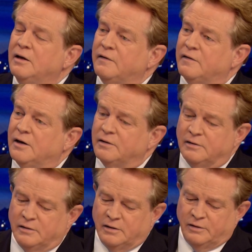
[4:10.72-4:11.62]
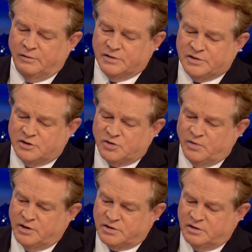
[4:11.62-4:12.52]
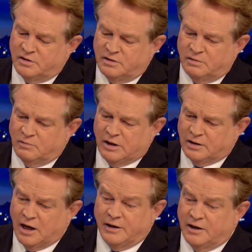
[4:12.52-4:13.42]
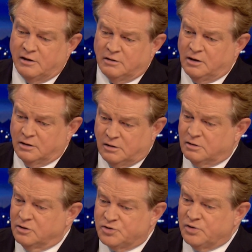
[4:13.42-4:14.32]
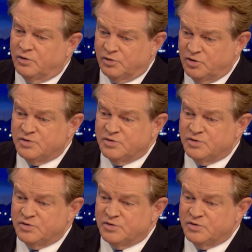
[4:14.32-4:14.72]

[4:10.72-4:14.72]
that the situation that had gotten out of control,